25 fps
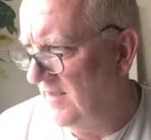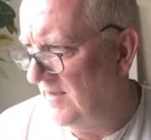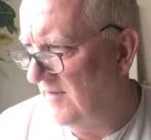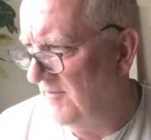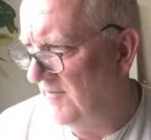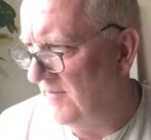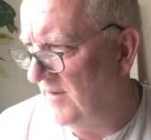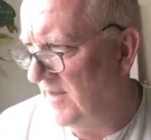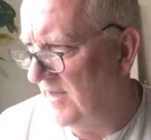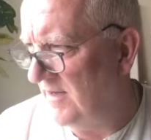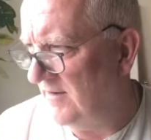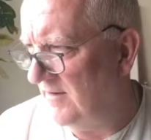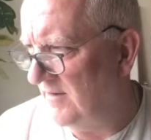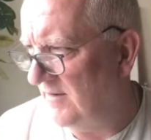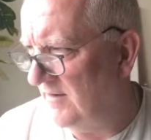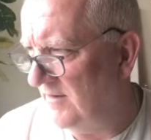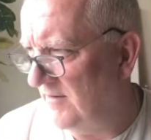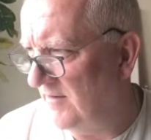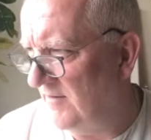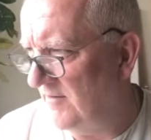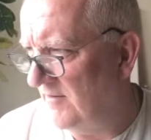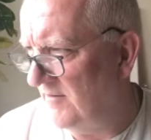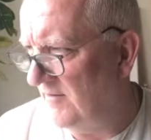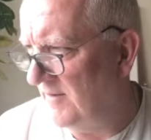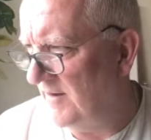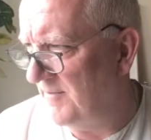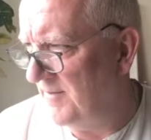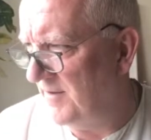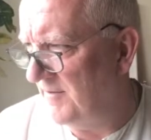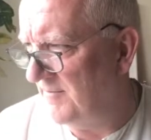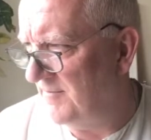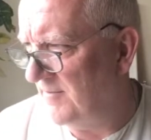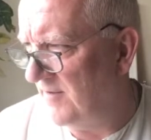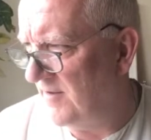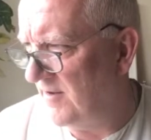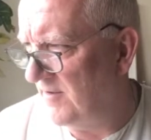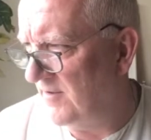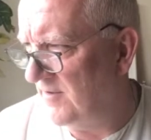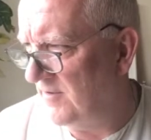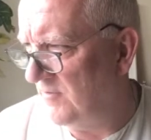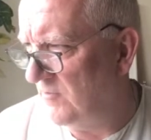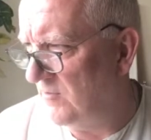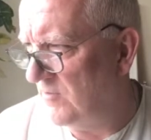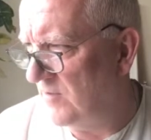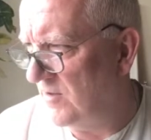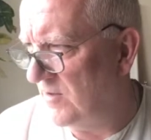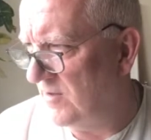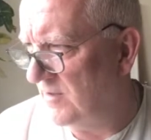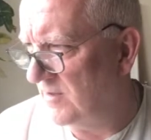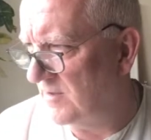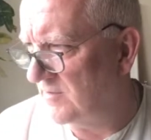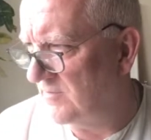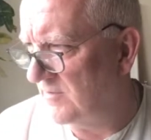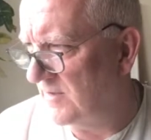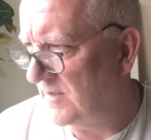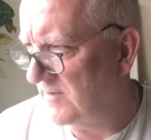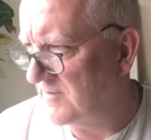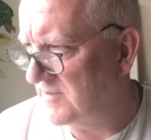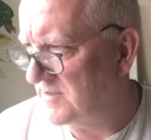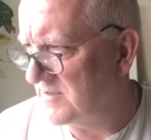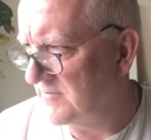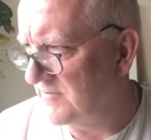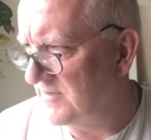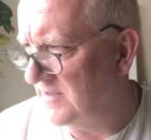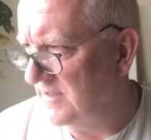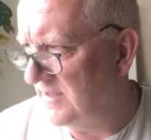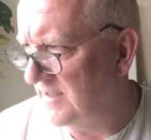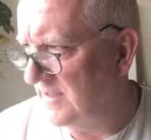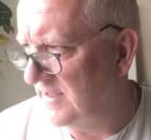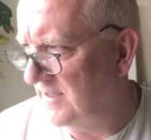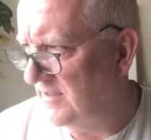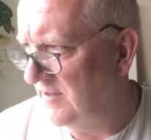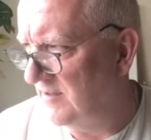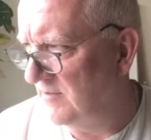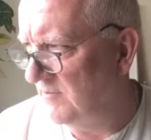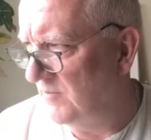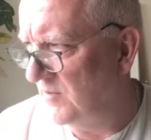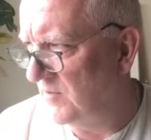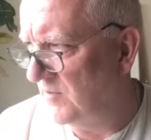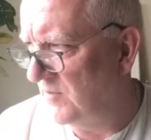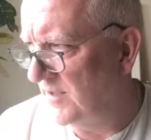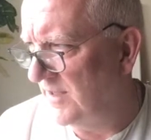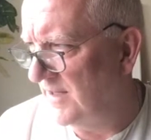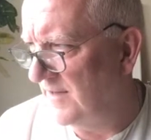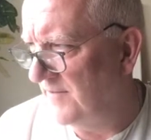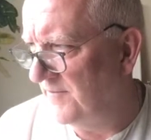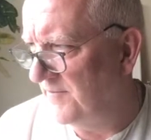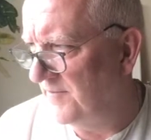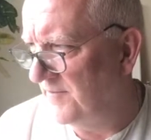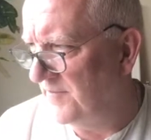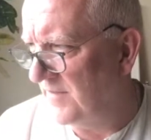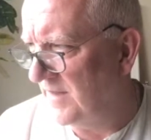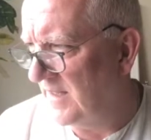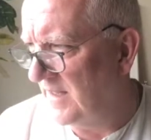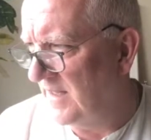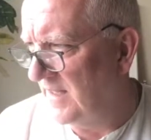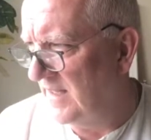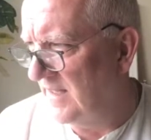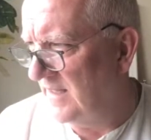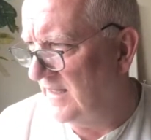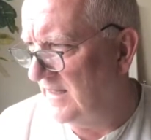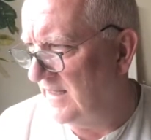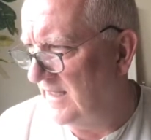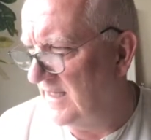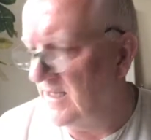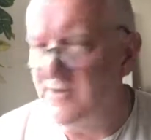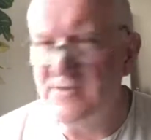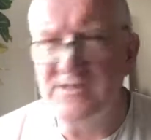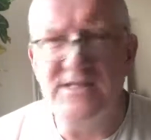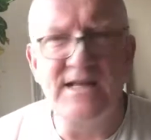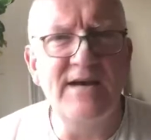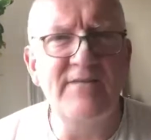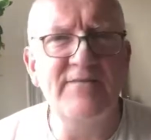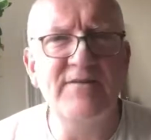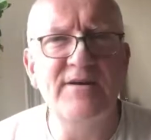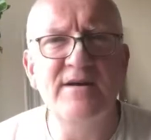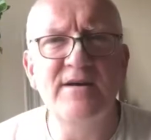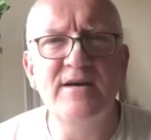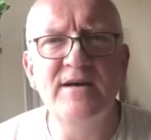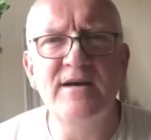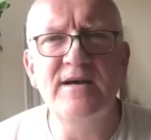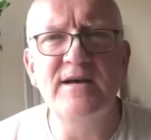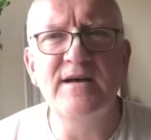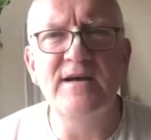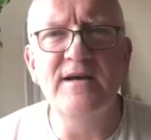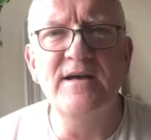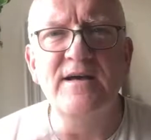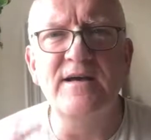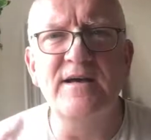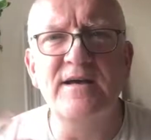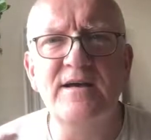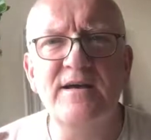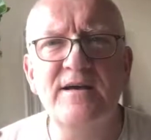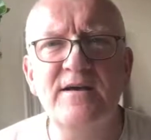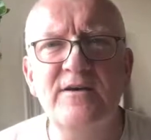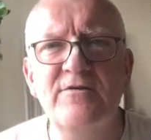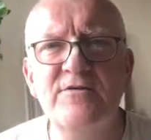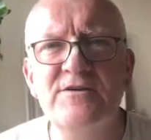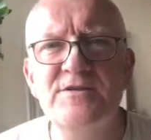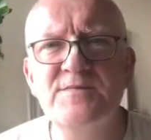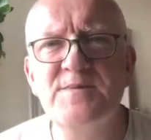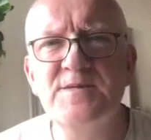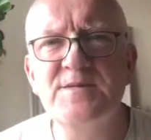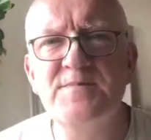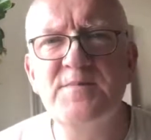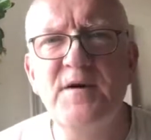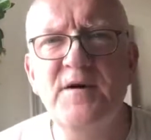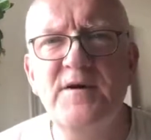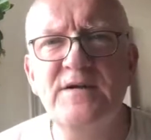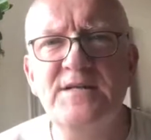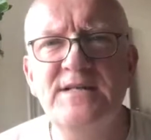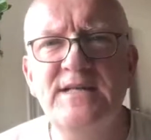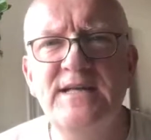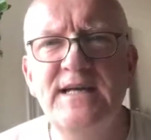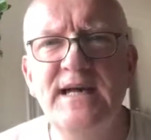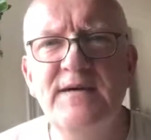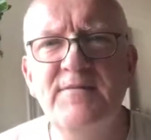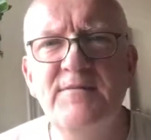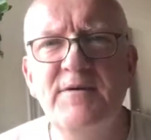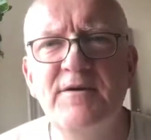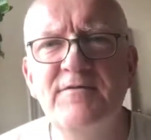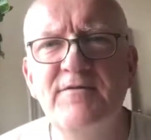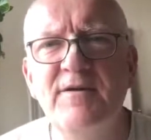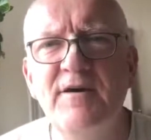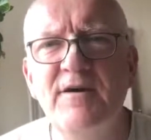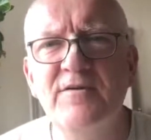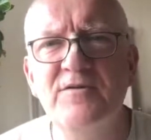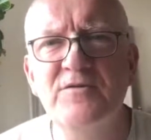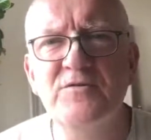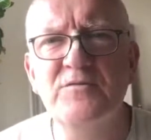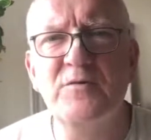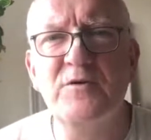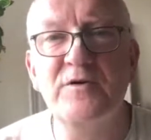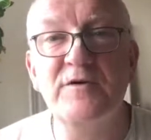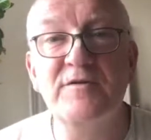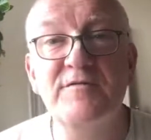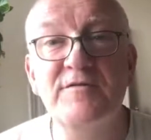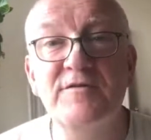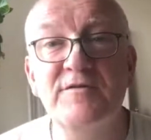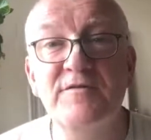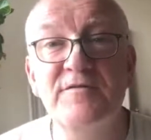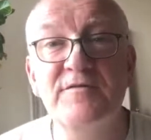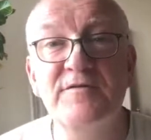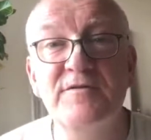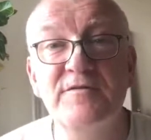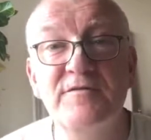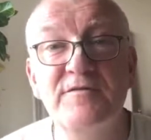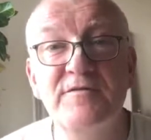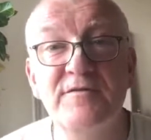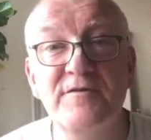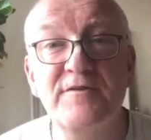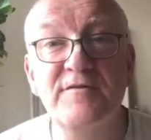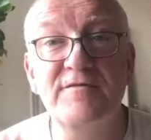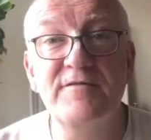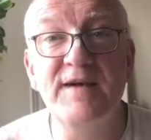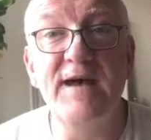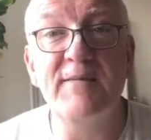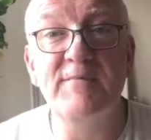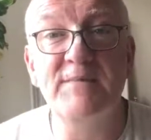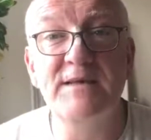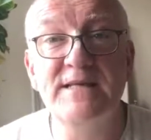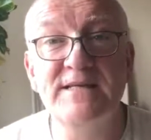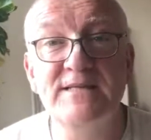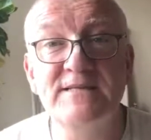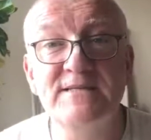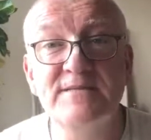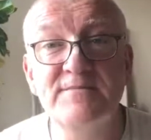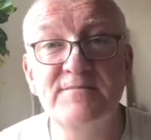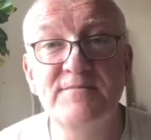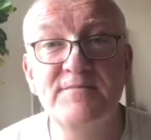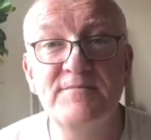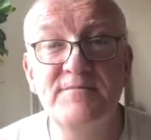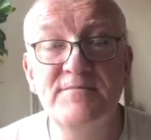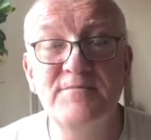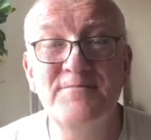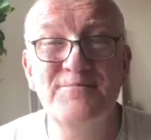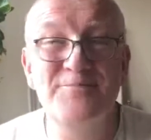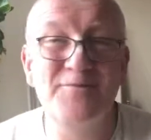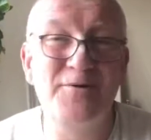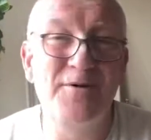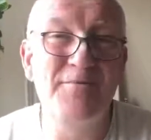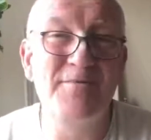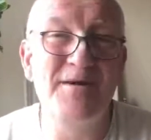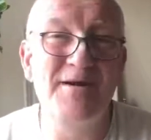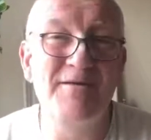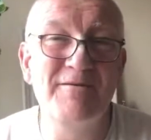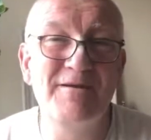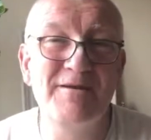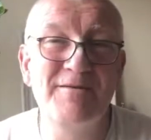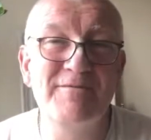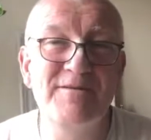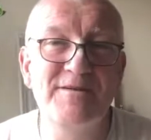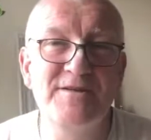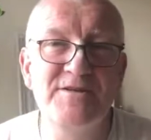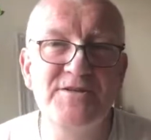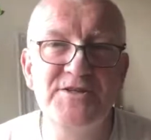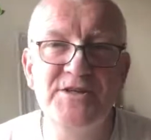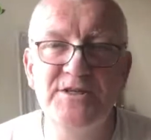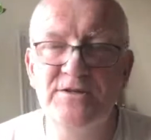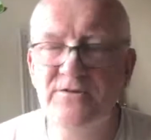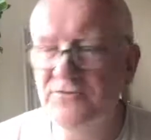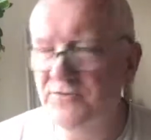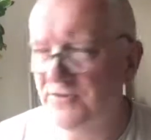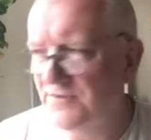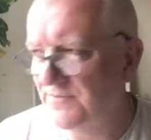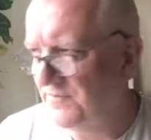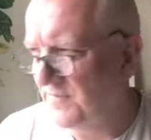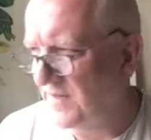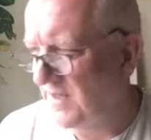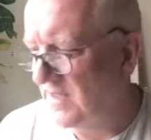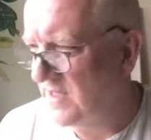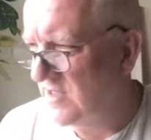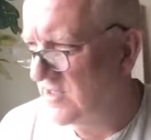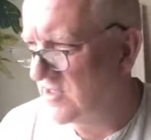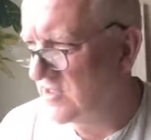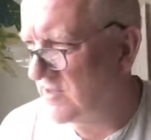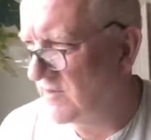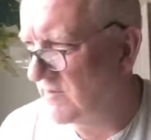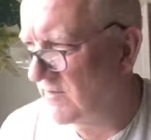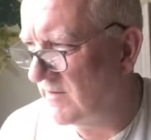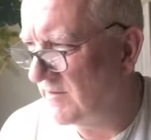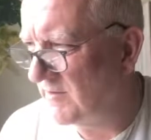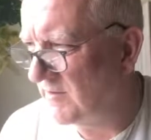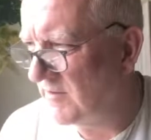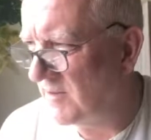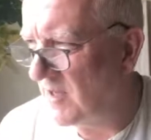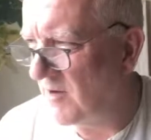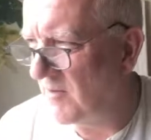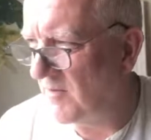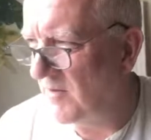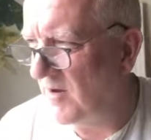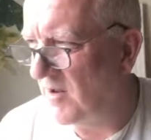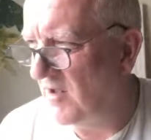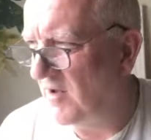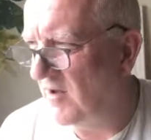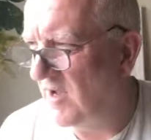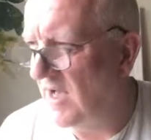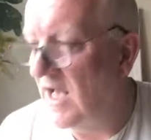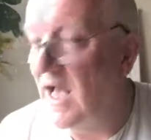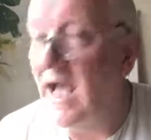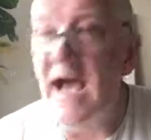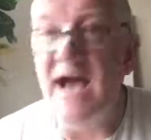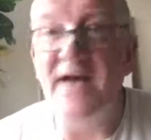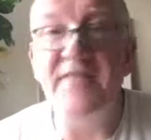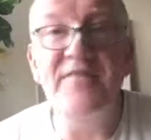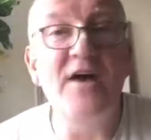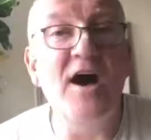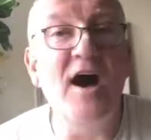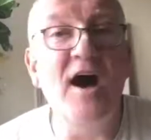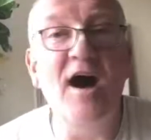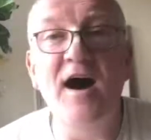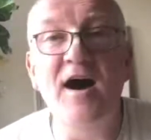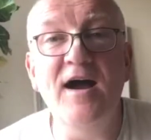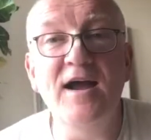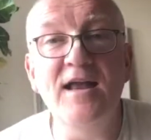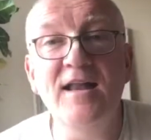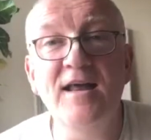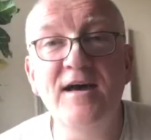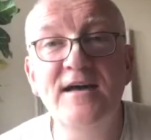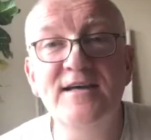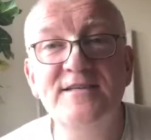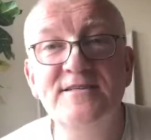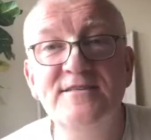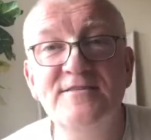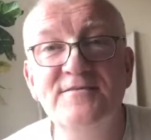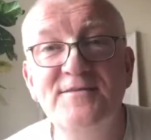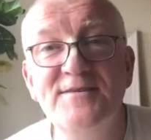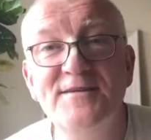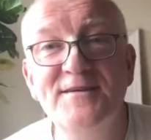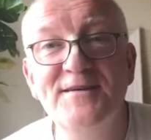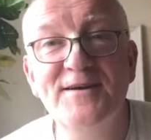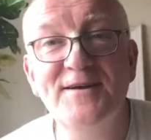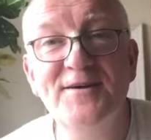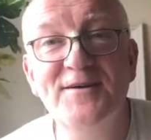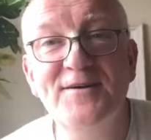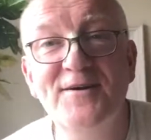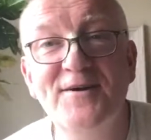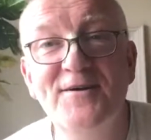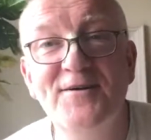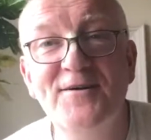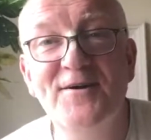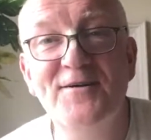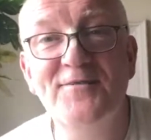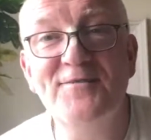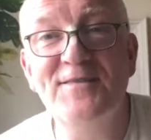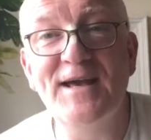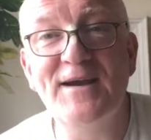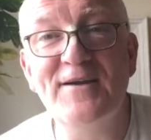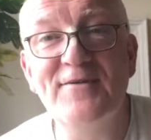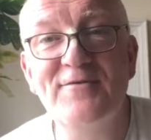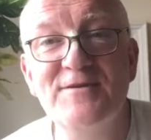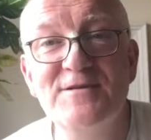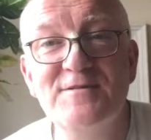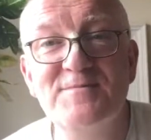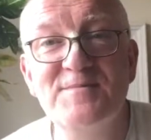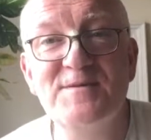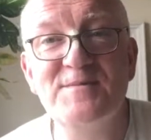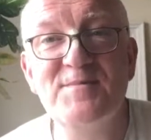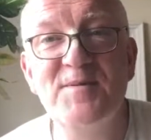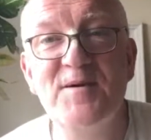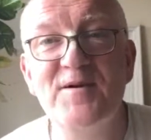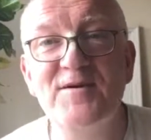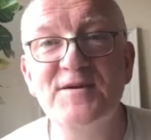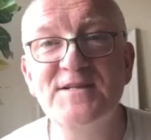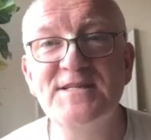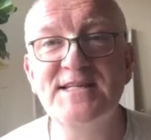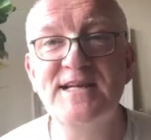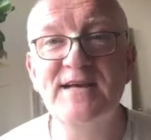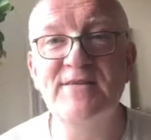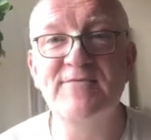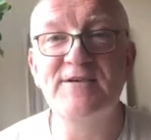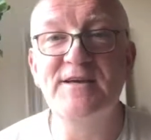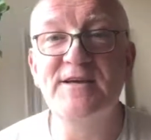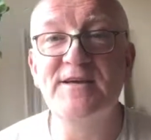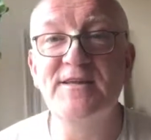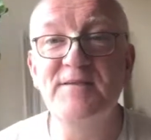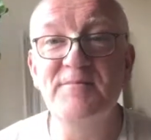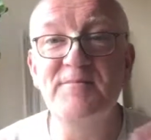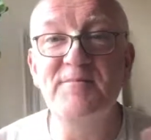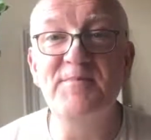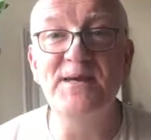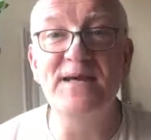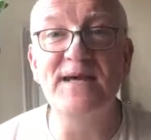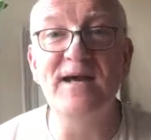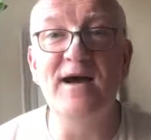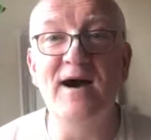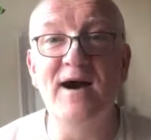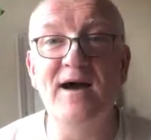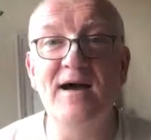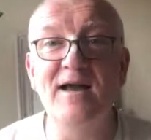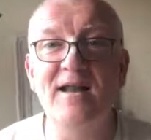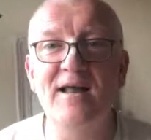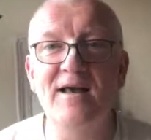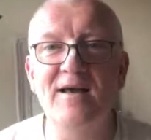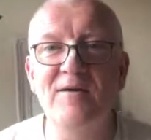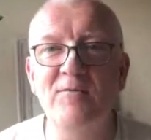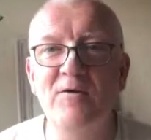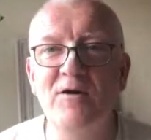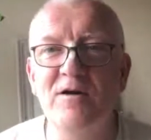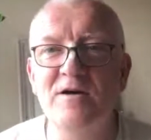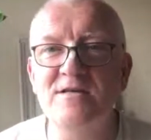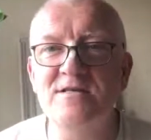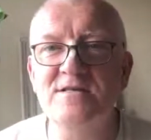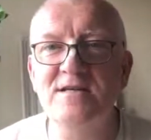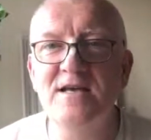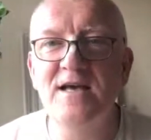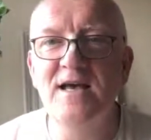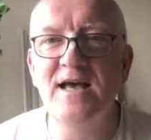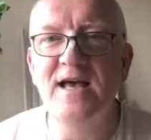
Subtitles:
where my father worked when I was a really young boy. They used to have a Christmas party at my father's work for the families and primarily for the children. So we would go along, and the highlight of that Christmas party every year, the big highlight was,